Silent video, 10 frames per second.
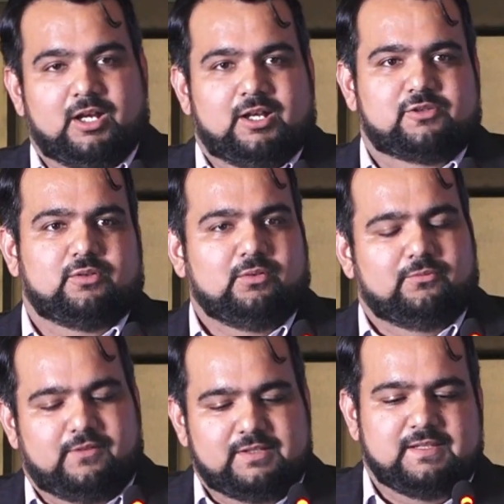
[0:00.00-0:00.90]
So
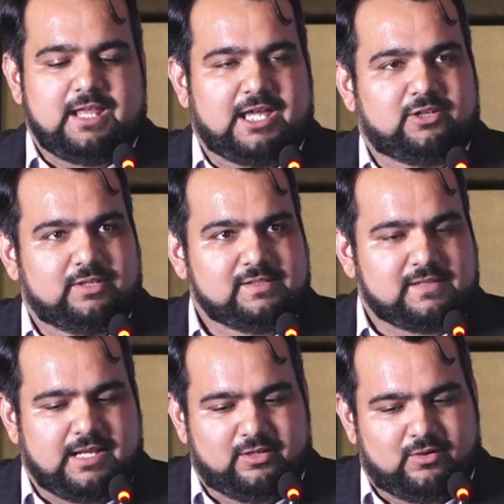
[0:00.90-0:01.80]
first scenario is
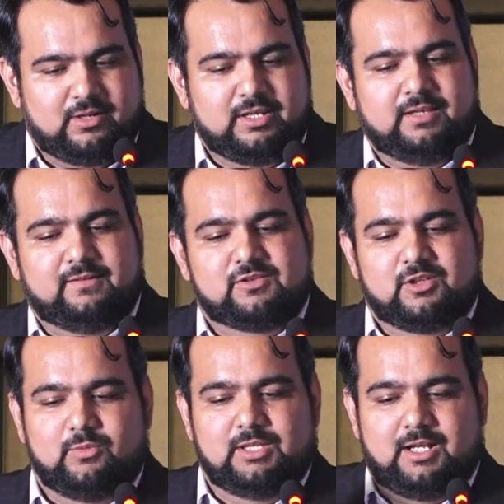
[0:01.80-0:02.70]
an
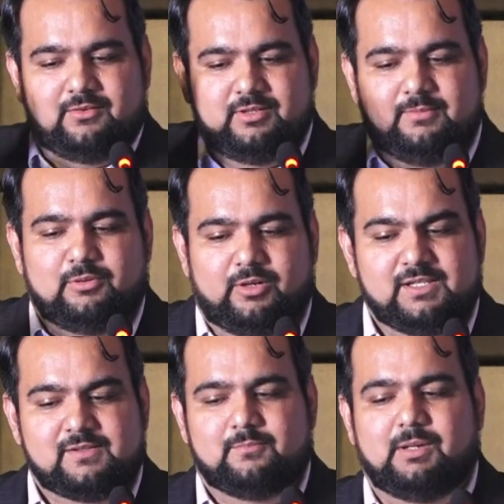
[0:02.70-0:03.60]
organization with 100
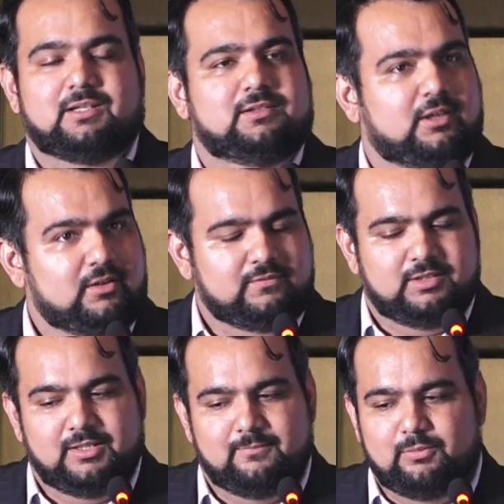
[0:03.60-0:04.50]
employees, but none of the
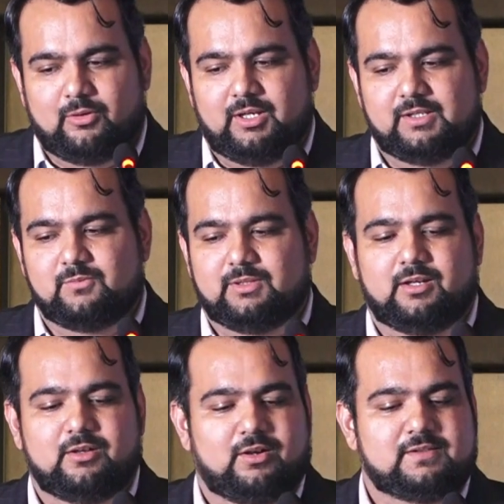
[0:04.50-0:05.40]
employees with the
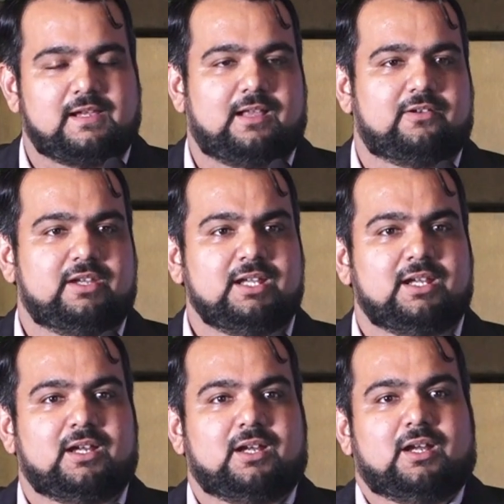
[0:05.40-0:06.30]
gross salary
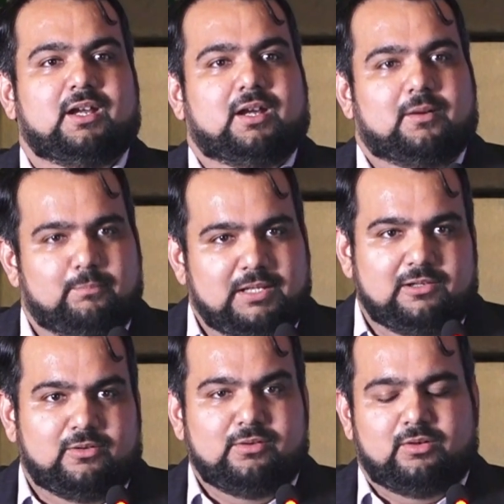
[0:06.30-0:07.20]

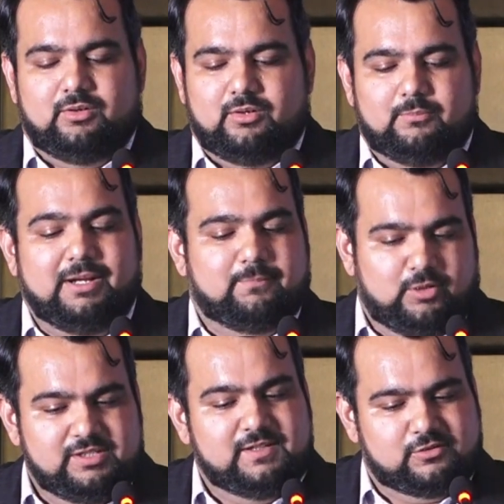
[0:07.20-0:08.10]
below, my
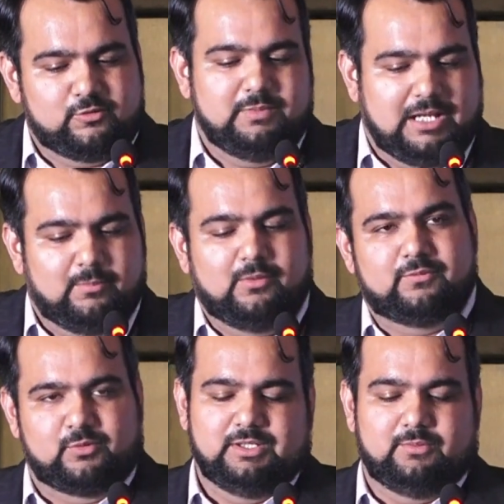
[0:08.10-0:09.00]
apology, it should be above
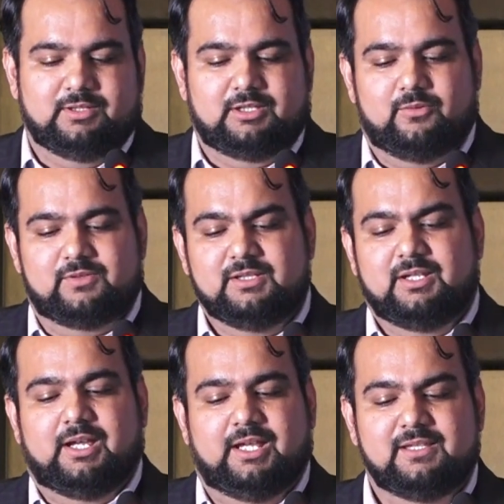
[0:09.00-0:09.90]
21,000.
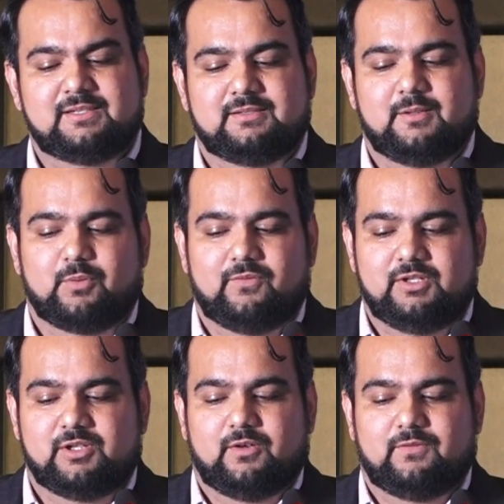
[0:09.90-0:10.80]
Hence, the
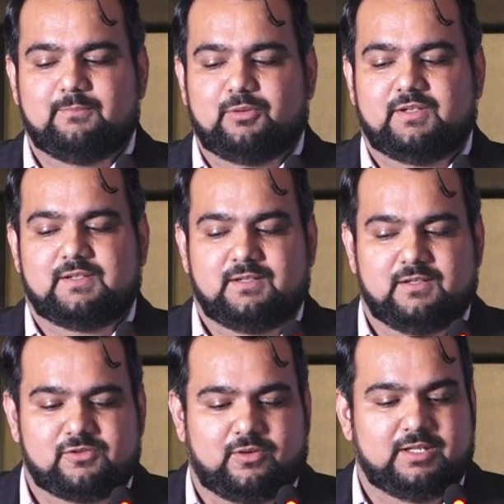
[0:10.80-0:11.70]
provision of employee state
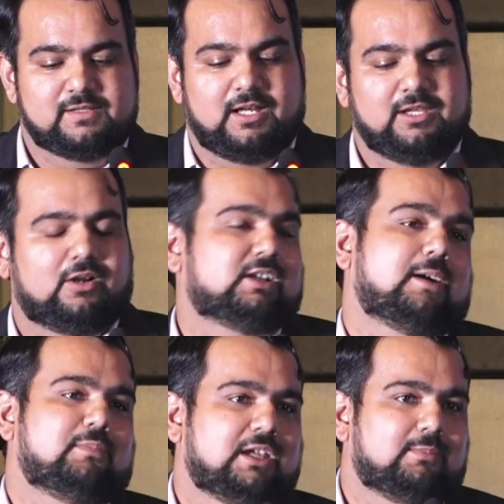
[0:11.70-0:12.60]
insurance are not
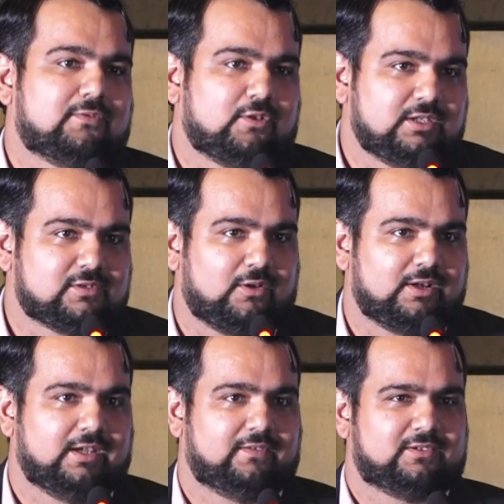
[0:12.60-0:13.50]
applicable for this
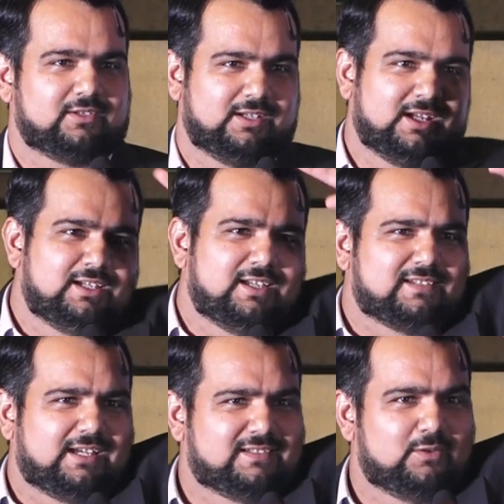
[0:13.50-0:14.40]
organization. Yes,
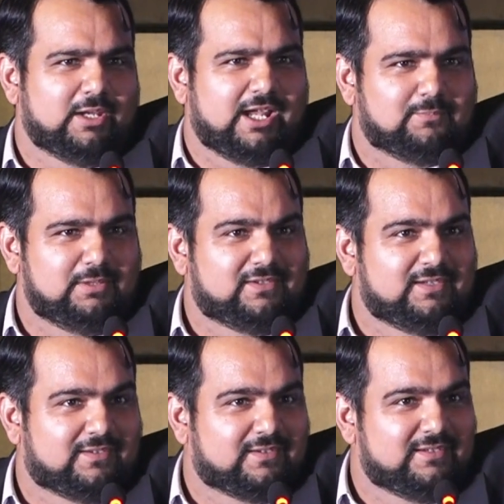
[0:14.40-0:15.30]
I see one hand, please.
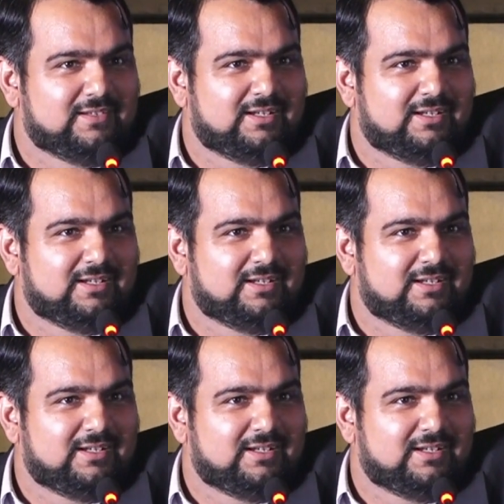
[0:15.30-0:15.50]
Yes.